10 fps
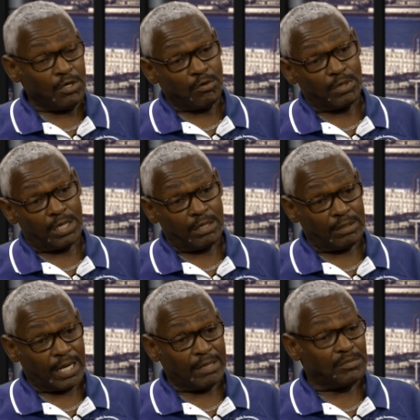Well,
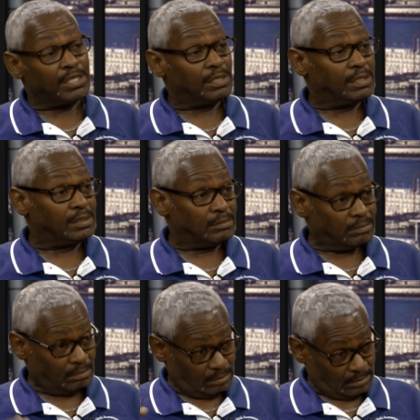I immediately
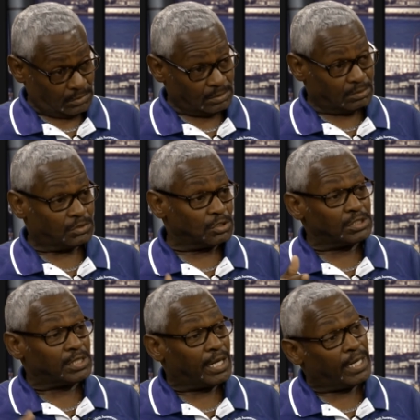shook
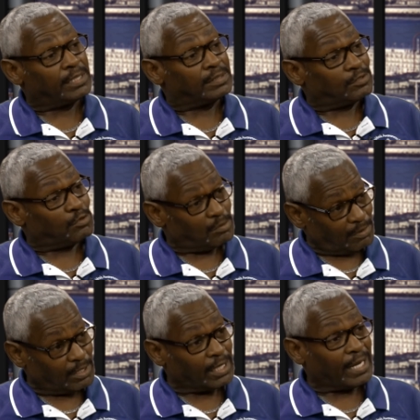his hand and told him,
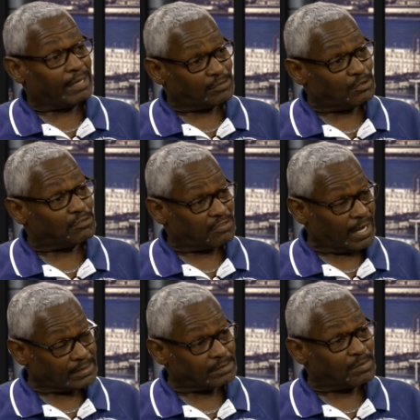well, I have to go and
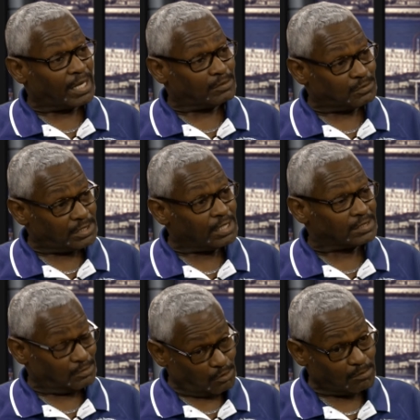find somebody who
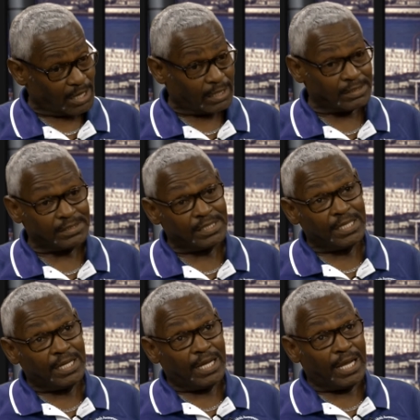does know about it.
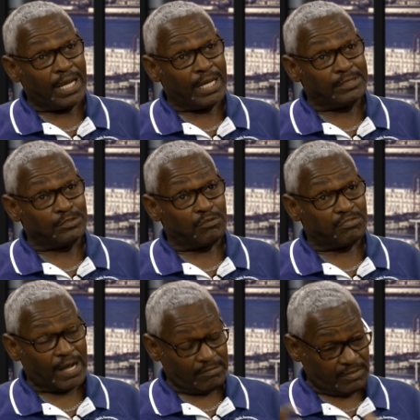And,
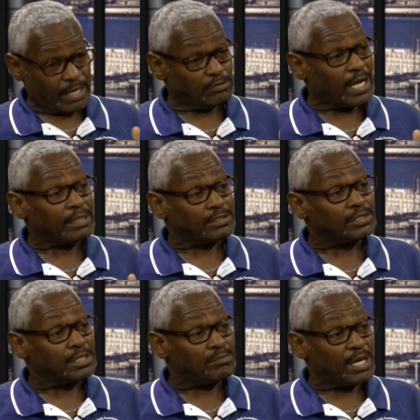found doctors
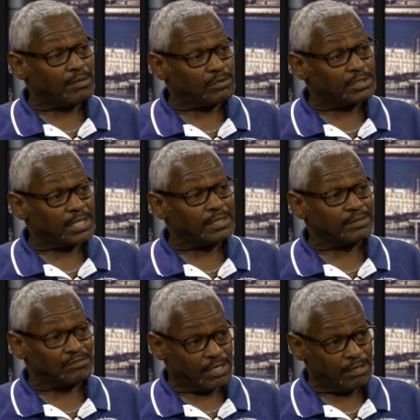here in Baton Rouge. There are
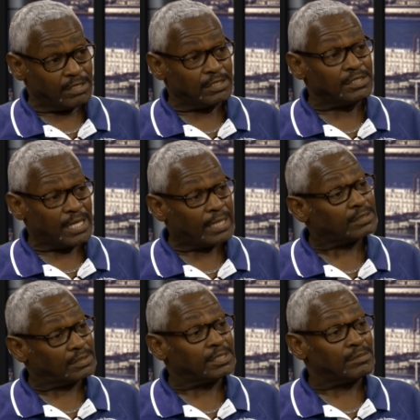some very good
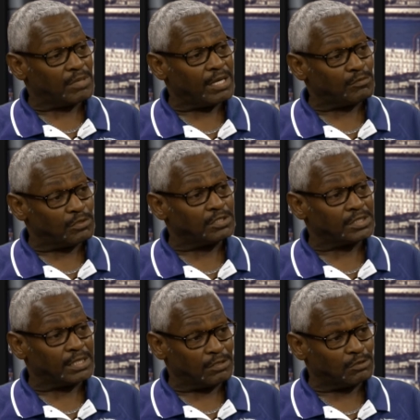doctors here in Baton Rouge
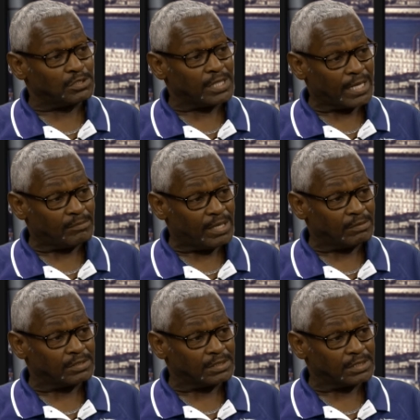that knows a lot
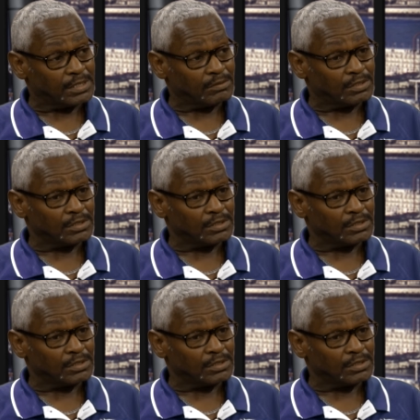about this illness.